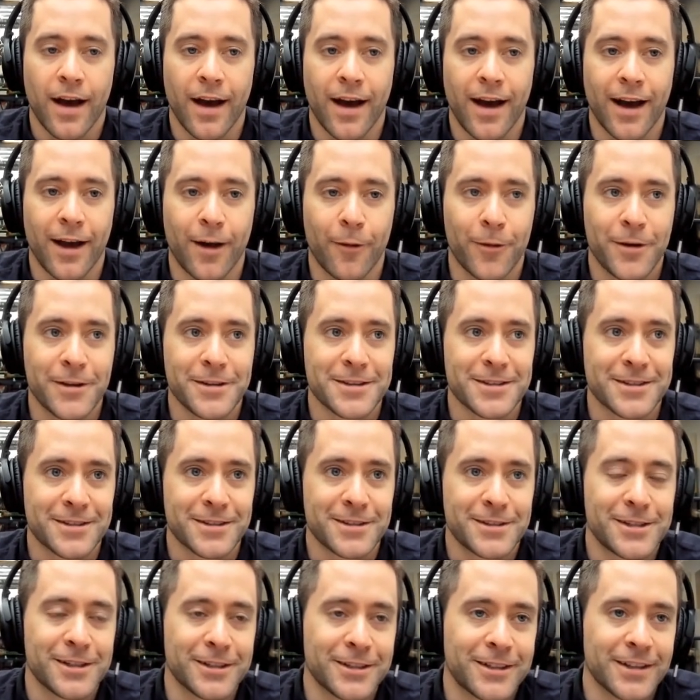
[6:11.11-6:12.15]
I wanted
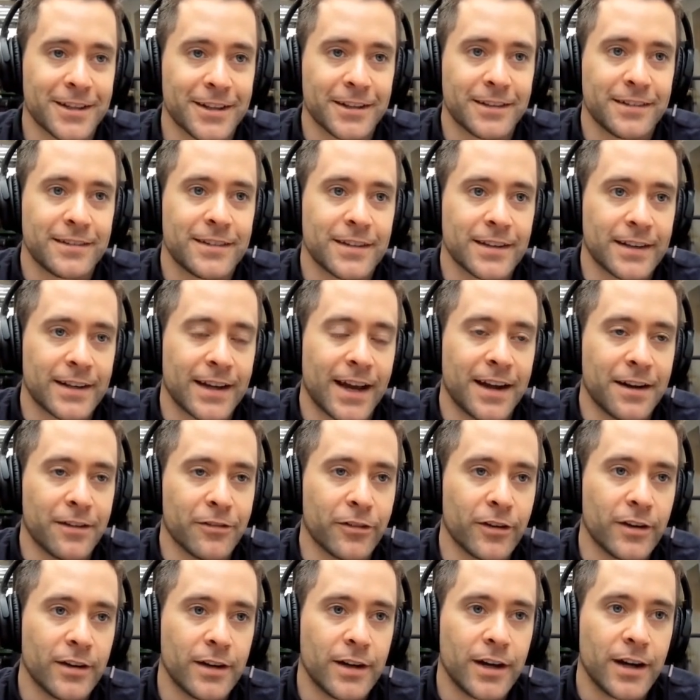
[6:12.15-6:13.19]
to kind of
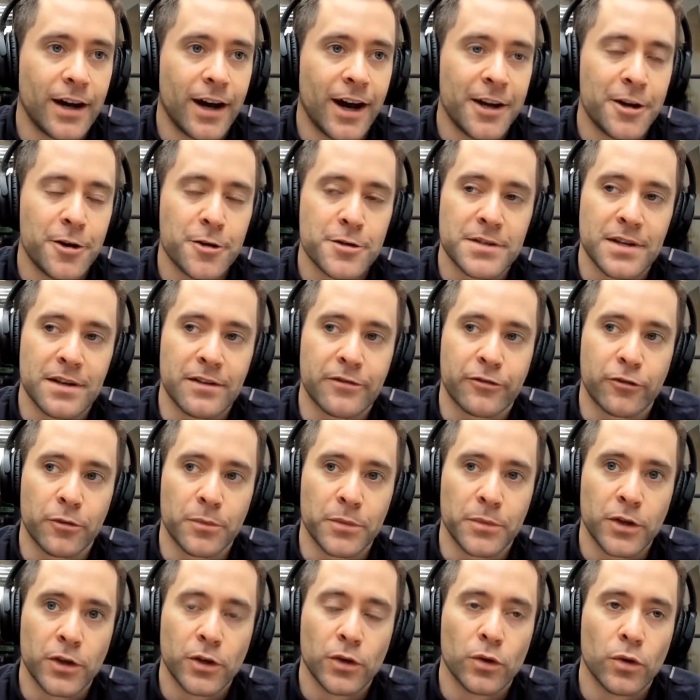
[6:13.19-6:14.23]
understand from
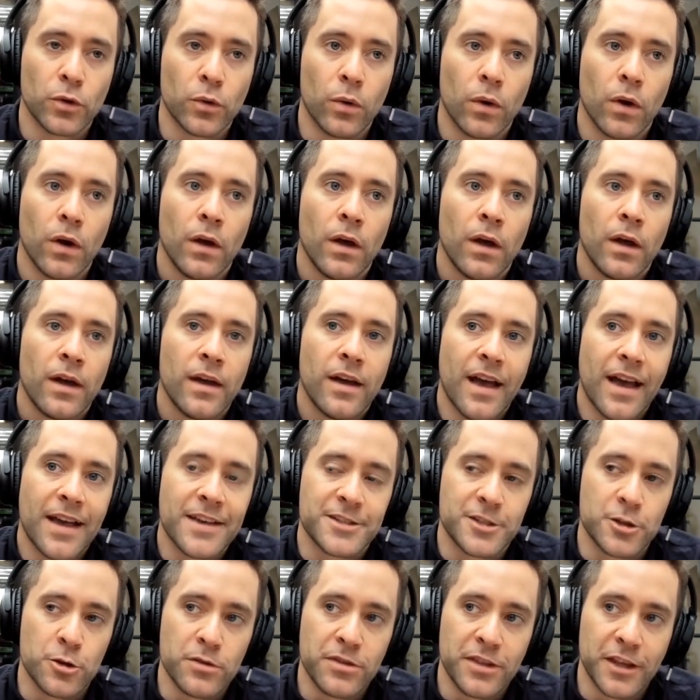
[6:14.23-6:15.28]
you, as
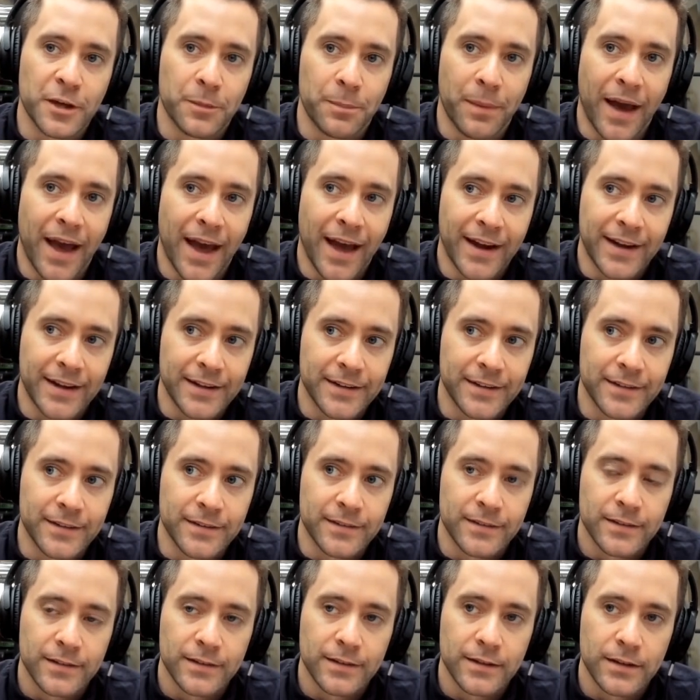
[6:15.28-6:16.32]
you think back, and
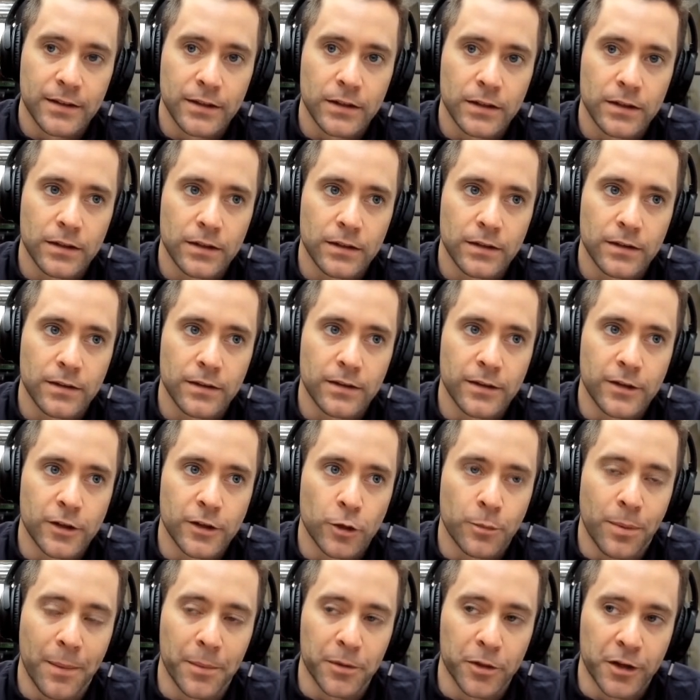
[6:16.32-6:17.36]
you're
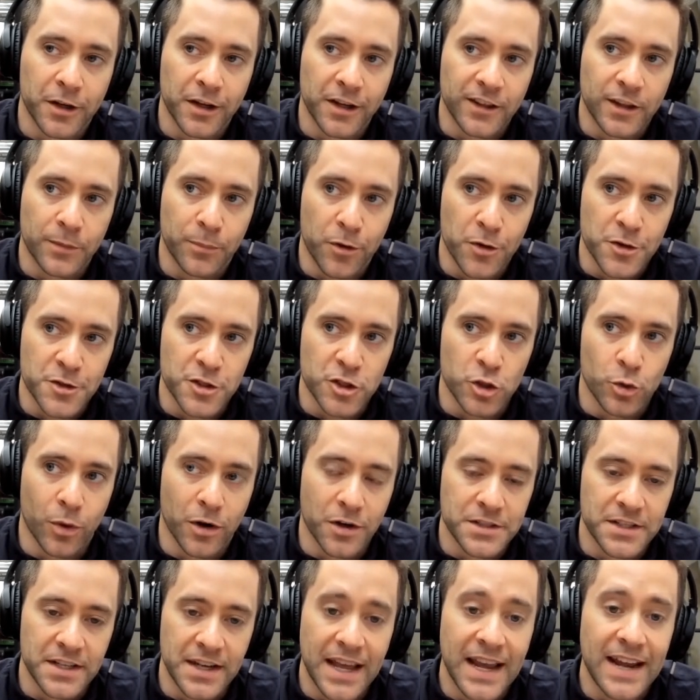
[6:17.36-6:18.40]
probably looking at the person you are
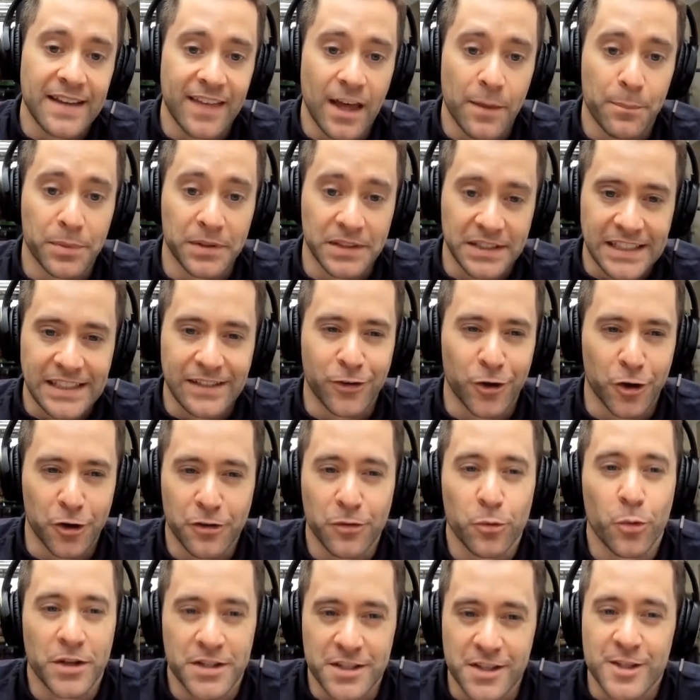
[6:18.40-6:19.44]
today, that believer, and
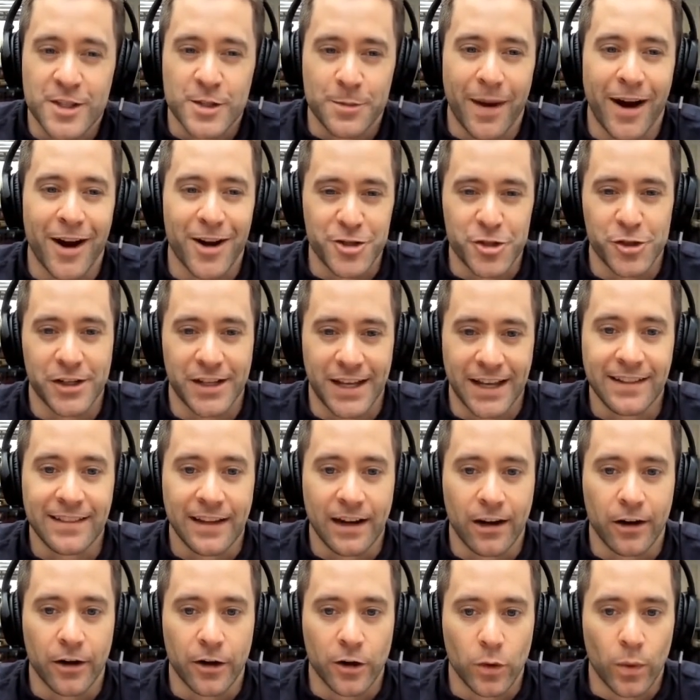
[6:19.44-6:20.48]
what's inspired you to get
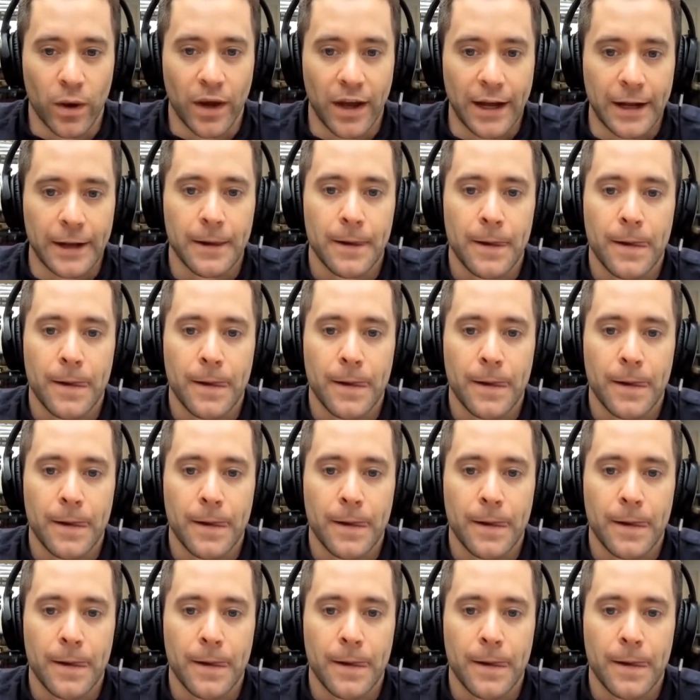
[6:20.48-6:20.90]
there in a way.